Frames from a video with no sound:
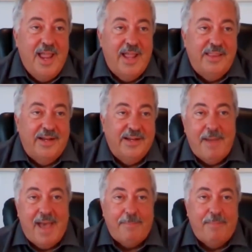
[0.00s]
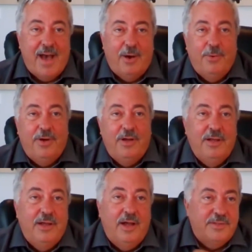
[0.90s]
and then map out
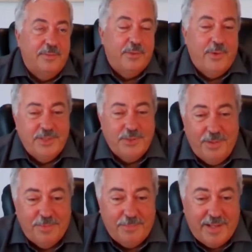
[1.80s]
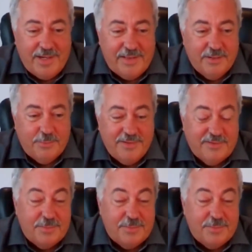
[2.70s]
some of the ways you implemented the ways,